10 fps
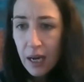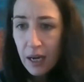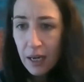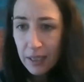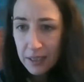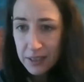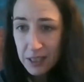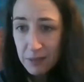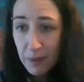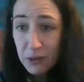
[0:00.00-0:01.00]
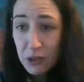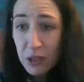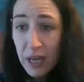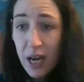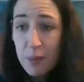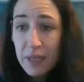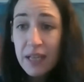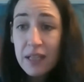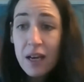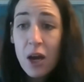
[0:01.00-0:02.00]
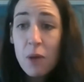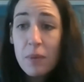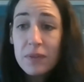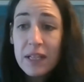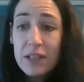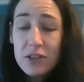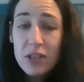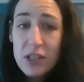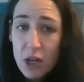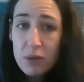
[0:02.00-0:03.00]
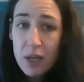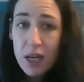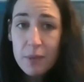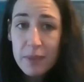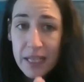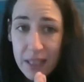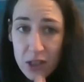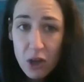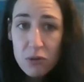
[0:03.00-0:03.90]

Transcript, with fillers: and I can see do they hibernate? Um, they they don't hibernate. They go